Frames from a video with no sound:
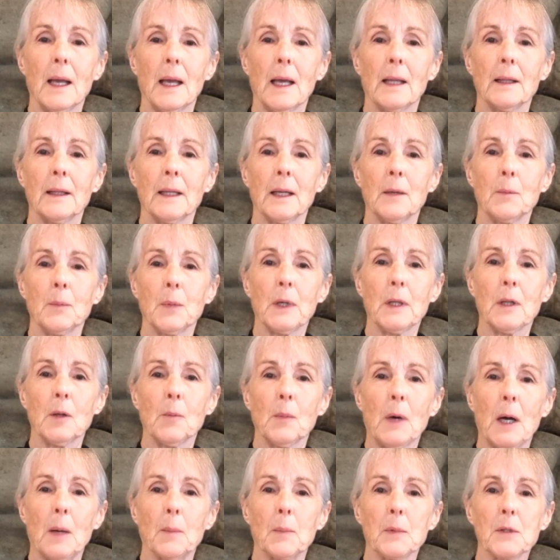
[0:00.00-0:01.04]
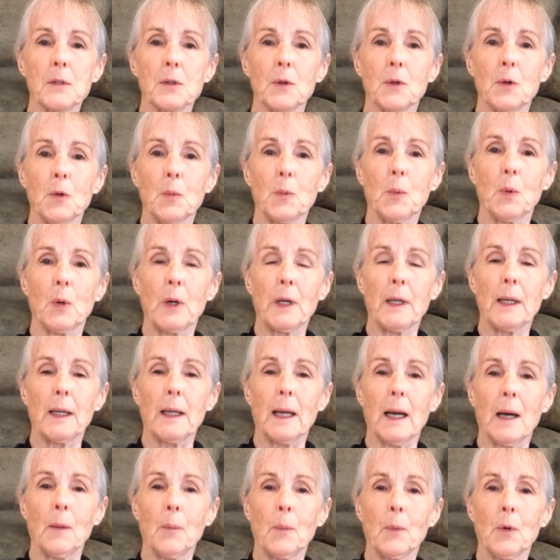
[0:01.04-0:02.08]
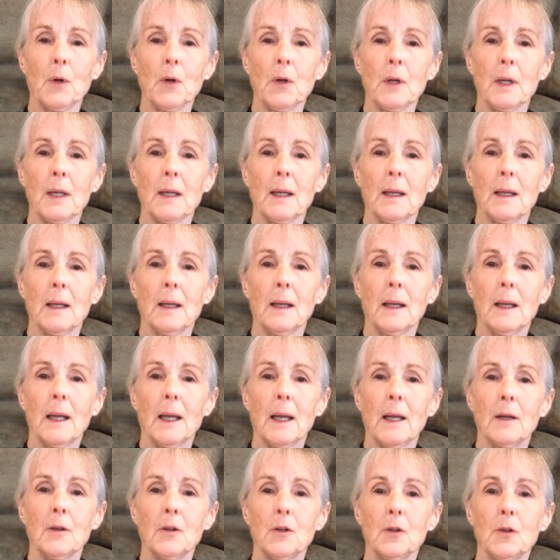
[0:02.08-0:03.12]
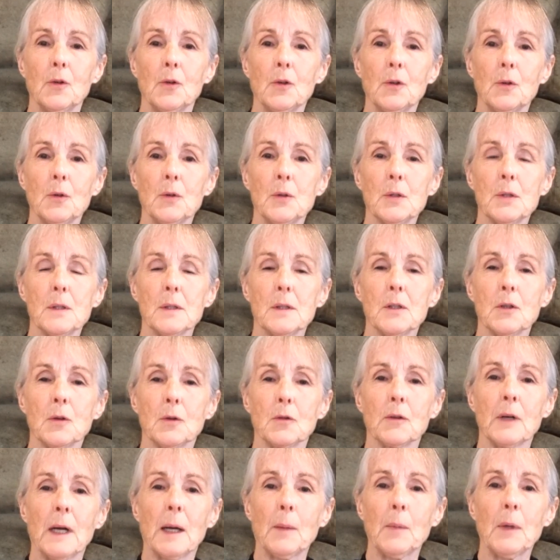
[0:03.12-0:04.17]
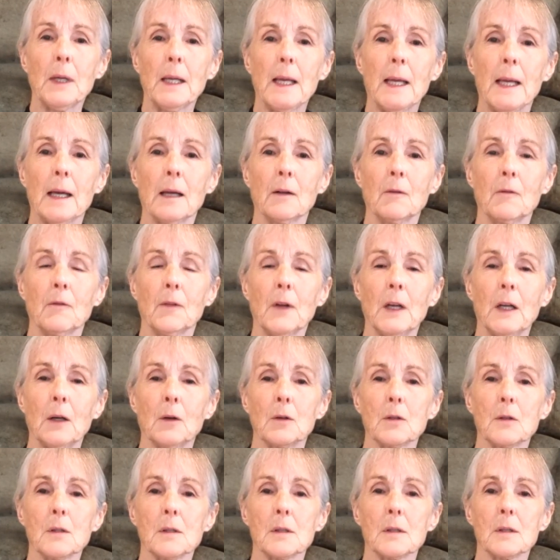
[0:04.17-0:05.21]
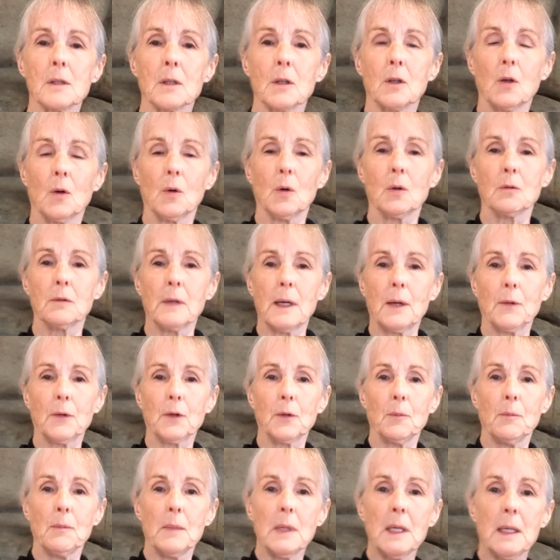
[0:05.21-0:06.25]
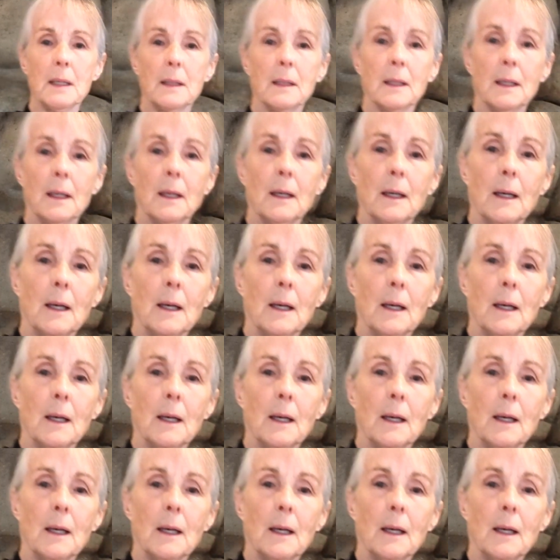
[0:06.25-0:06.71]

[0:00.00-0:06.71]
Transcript: and then bring them up so they're pointing upward, and you use your grabbing hand fingers to go around the meat